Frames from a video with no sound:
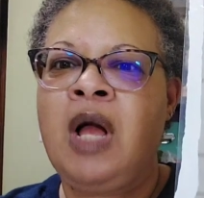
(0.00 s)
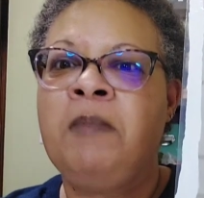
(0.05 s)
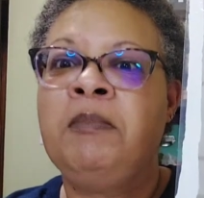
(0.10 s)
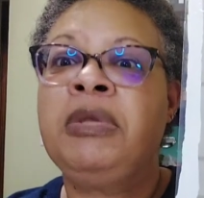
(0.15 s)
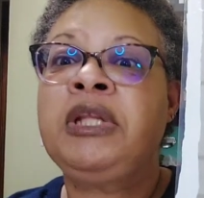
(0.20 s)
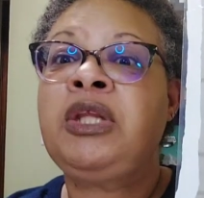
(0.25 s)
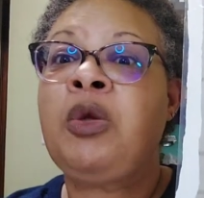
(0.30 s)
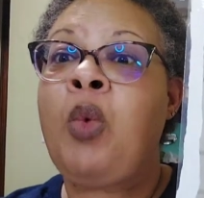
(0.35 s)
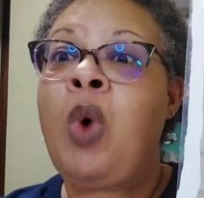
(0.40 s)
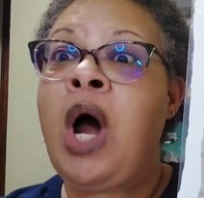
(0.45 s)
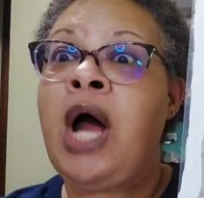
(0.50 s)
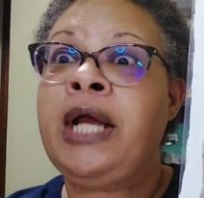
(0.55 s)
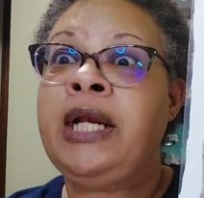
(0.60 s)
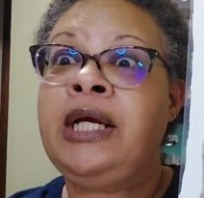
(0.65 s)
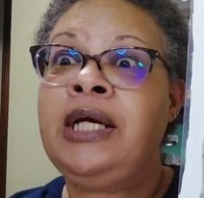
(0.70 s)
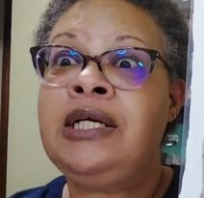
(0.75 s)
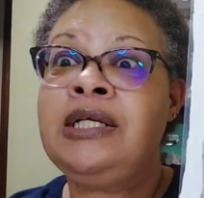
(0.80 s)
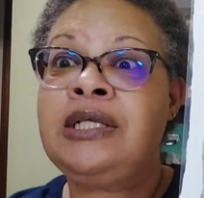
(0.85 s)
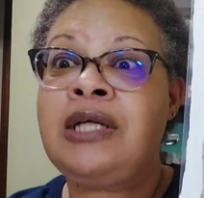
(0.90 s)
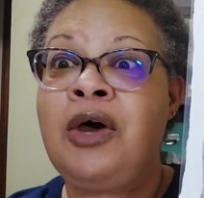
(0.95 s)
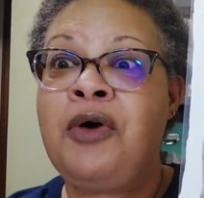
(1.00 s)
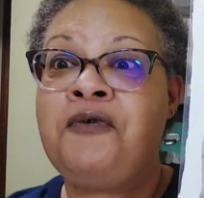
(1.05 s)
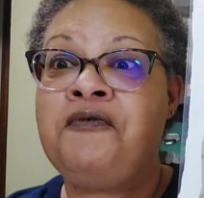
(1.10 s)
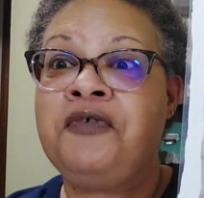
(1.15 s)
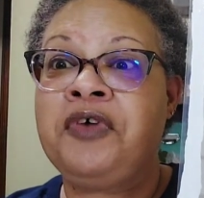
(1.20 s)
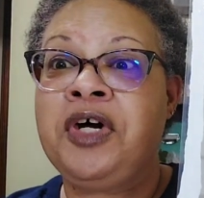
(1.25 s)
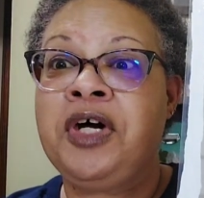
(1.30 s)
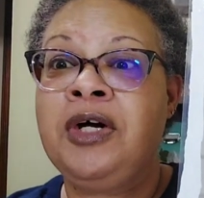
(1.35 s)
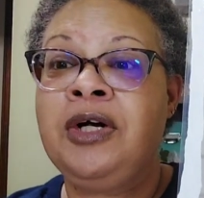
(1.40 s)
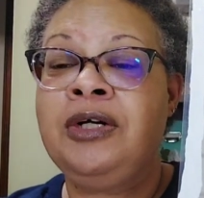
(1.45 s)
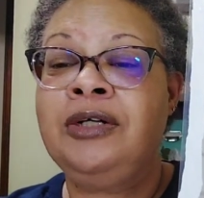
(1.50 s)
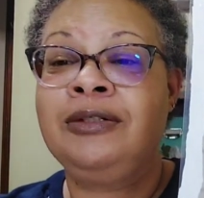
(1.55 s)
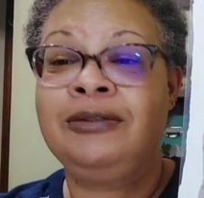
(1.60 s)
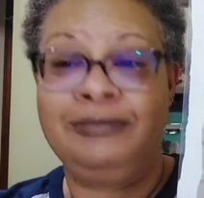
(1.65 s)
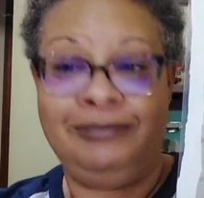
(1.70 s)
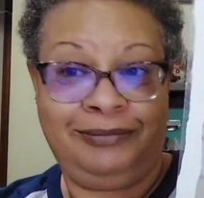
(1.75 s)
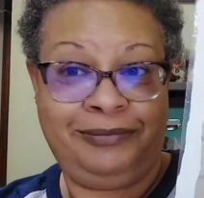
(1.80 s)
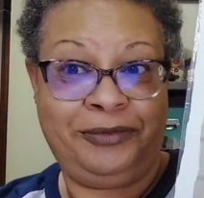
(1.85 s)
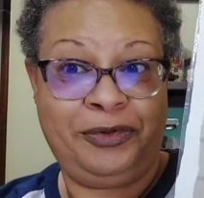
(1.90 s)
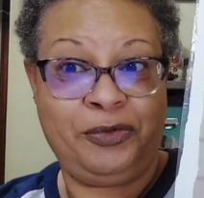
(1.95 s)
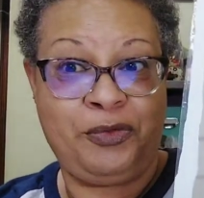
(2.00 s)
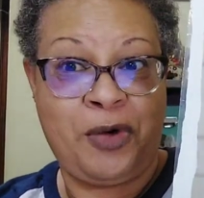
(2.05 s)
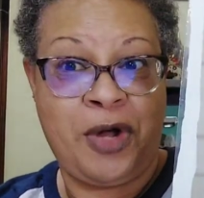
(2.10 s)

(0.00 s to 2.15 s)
but the whining is over. The